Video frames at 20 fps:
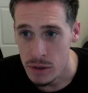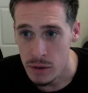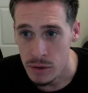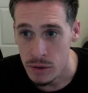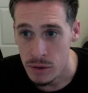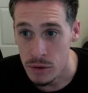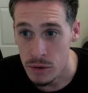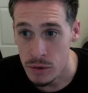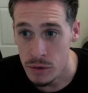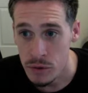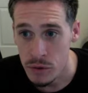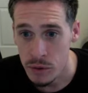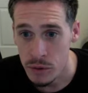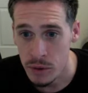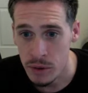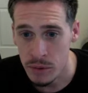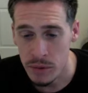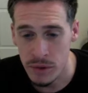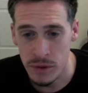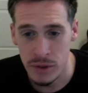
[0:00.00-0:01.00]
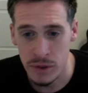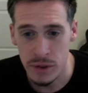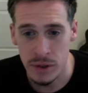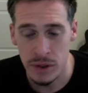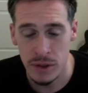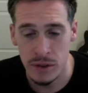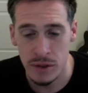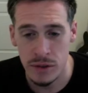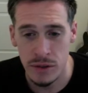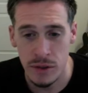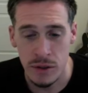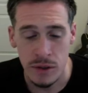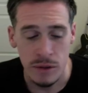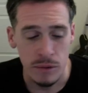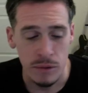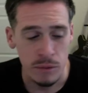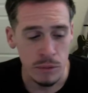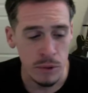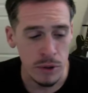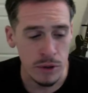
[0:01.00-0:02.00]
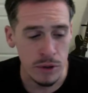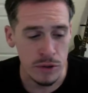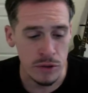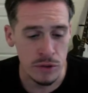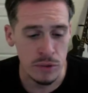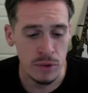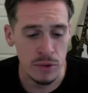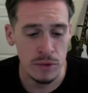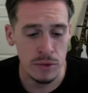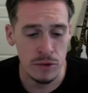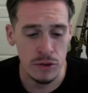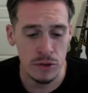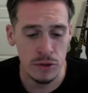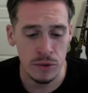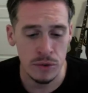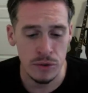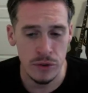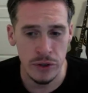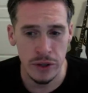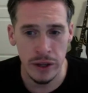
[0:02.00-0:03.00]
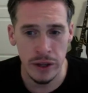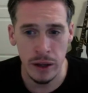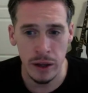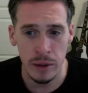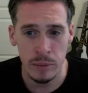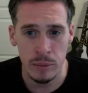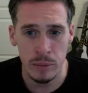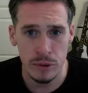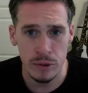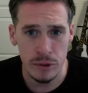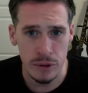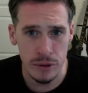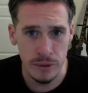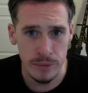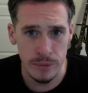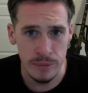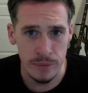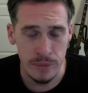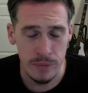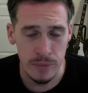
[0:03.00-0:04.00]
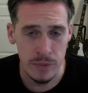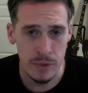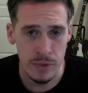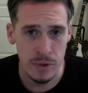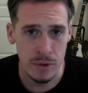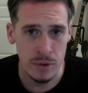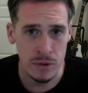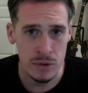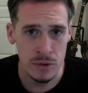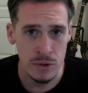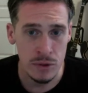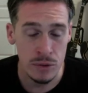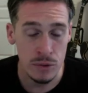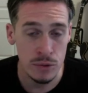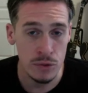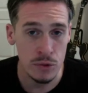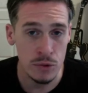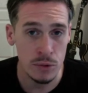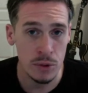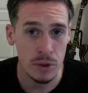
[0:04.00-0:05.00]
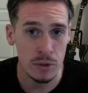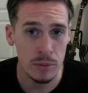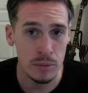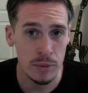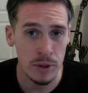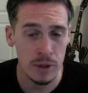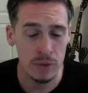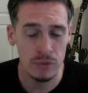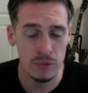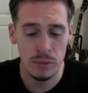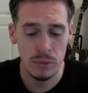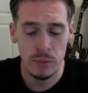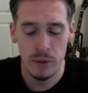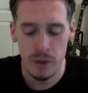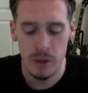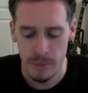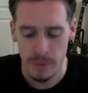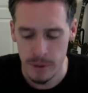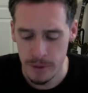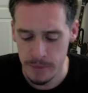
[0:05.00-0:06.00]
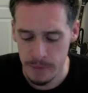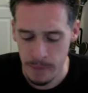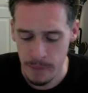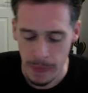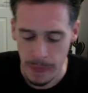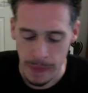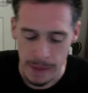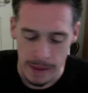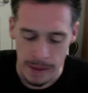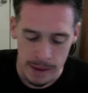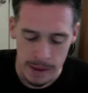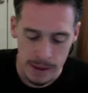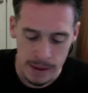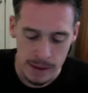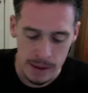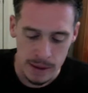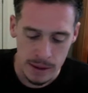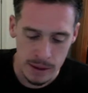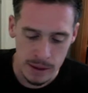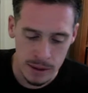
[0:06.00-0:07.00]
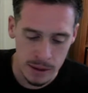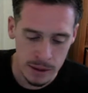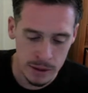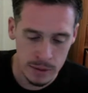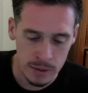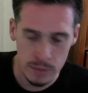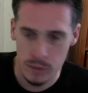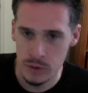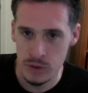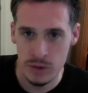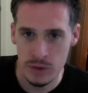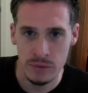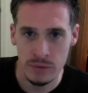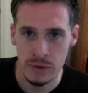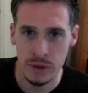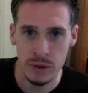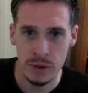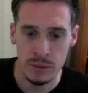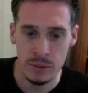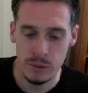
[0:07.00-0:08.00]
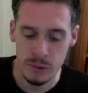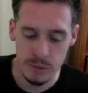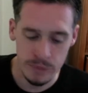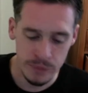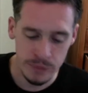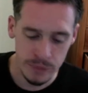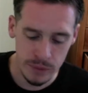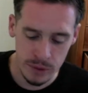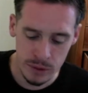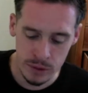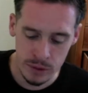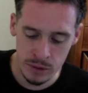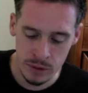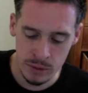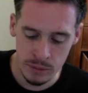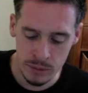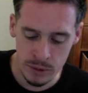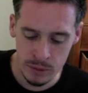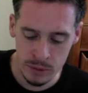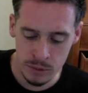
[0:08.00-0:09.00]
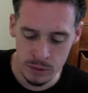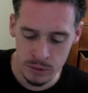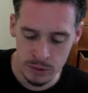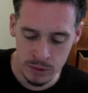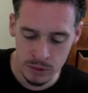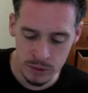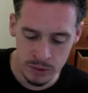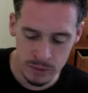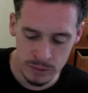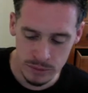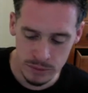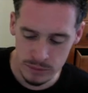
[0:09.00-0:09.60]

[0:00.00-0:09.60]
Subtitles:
The new Squonk with the DNA. Right, so it's called the Gambler, is the new Squonk mod from BMM, and it wasn't available. I went on